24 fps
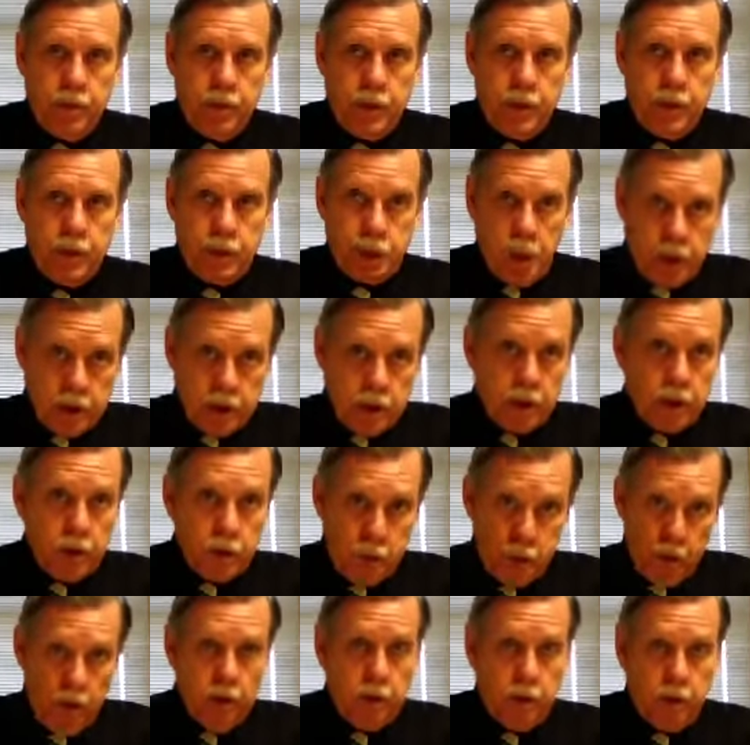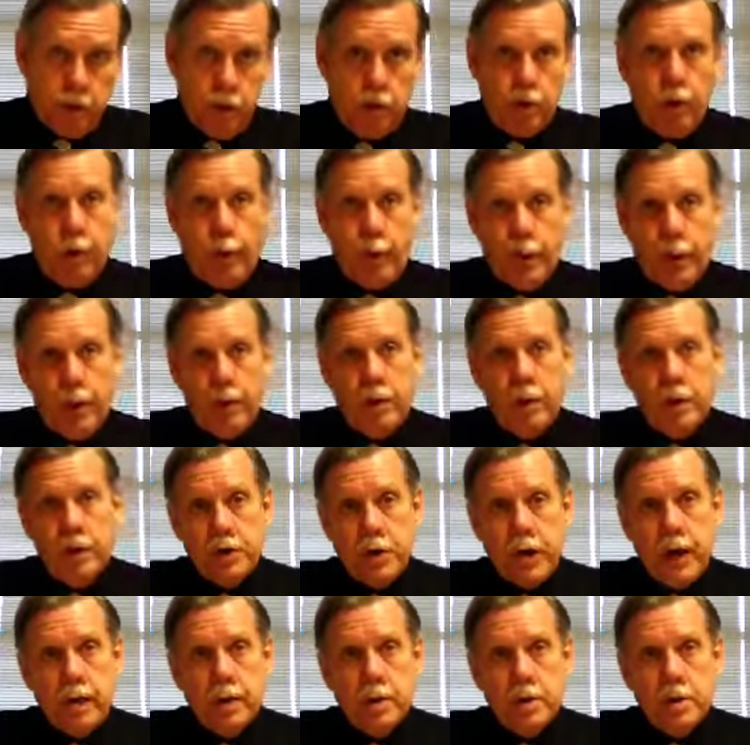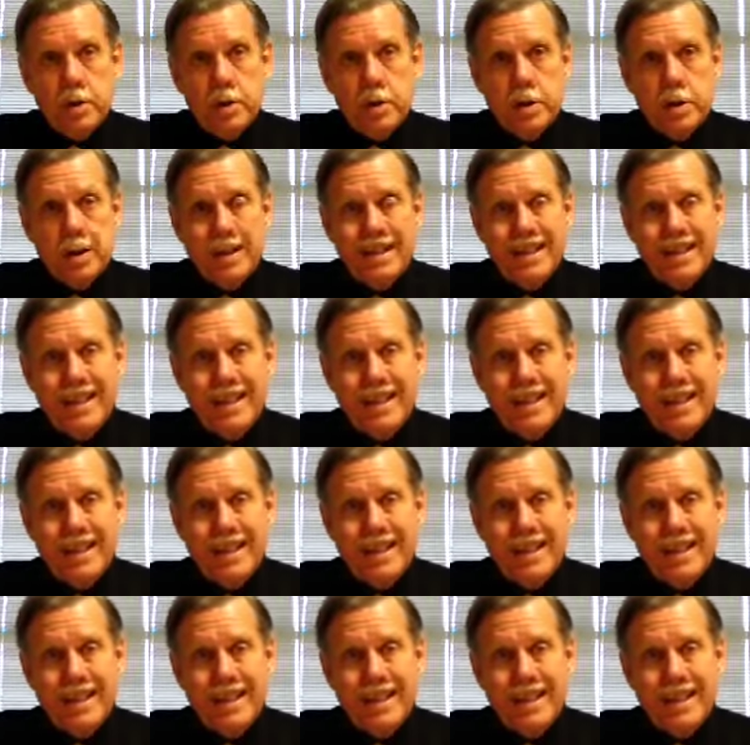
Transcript: Johnson's political career in Texas